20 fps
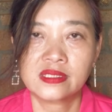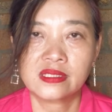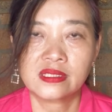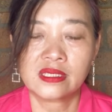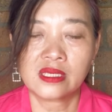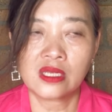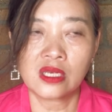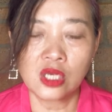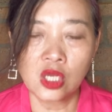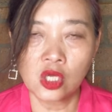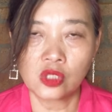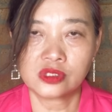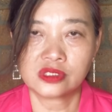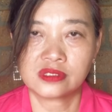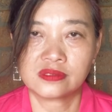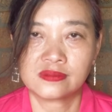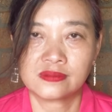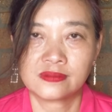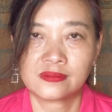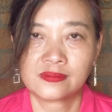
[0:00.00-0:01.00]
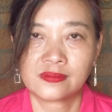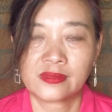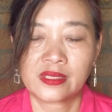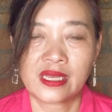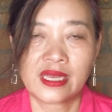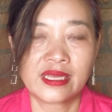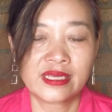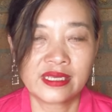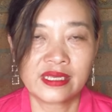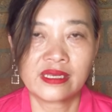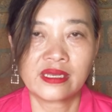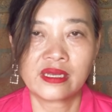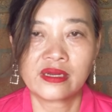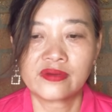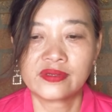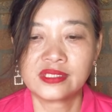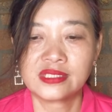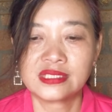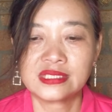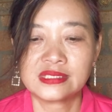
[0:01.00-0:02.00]
a lot, I can
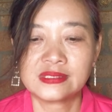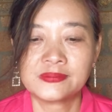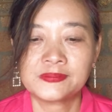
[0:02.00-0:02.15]
guarantee.